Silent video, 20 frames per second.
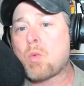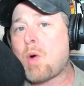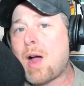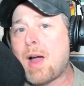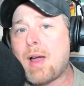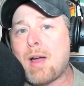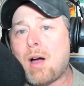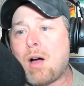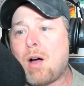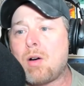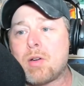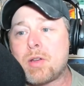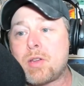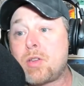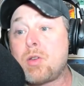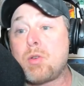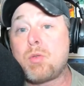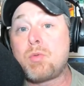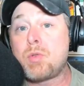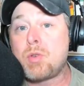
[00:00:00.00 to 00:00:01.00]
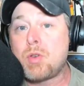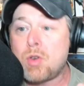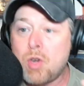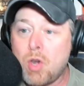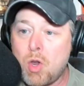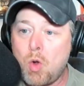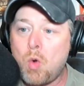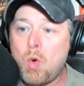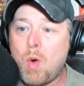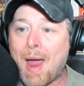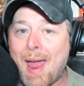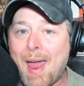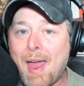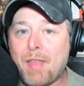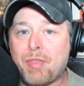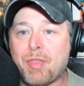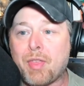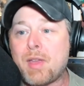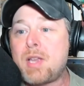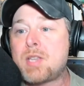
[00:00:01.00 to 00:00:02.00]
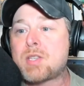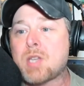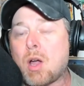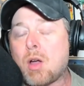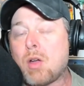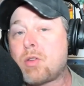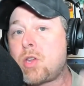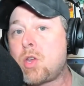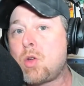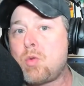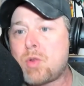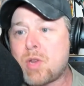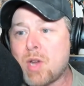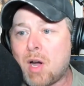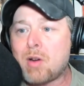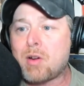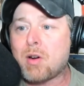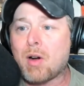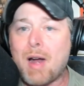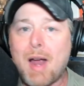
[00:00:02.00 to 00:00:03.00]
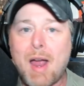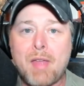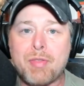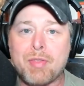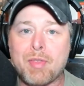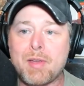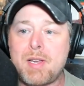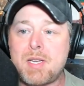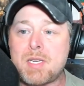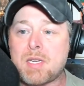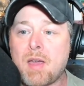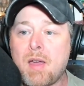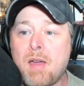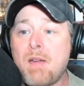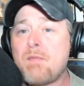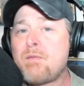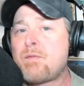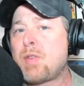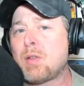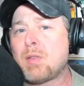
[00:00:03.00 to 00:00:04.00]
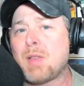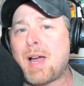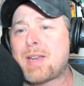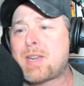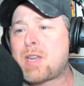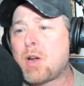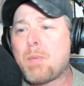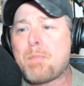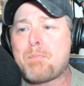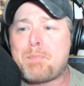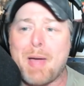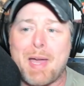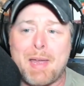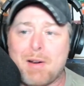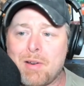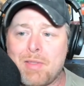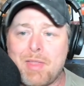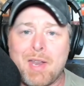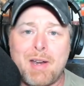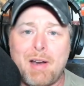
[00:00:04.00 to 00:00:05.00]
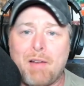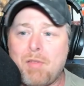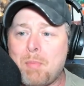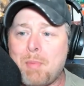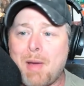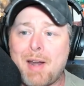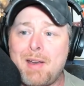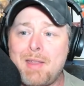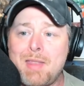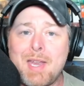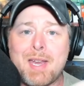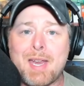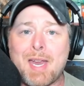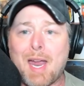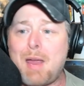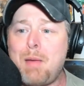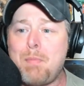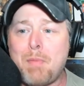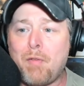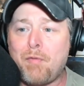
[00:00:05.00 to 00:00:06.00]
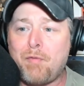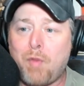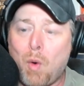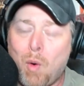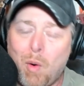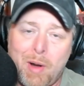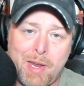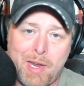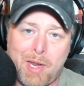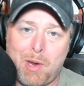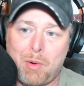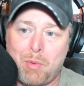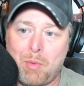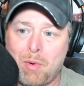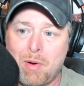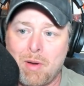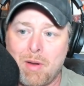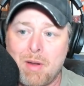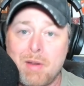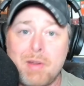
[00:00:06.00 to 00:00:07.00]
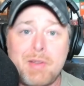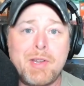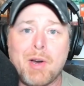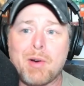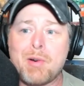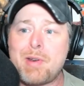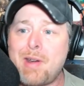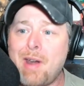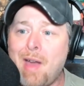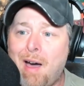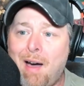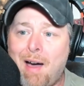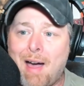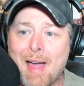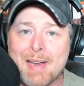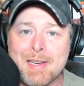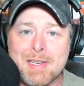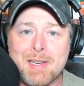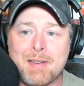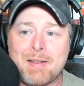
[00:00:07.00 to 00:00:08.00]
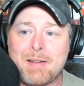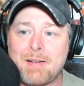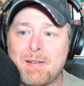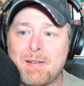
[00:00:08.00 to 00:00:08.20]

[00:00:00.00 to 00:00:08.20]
why all you new athletes, all you younger athletes, feel like you're better than everybody that came before you. You're not.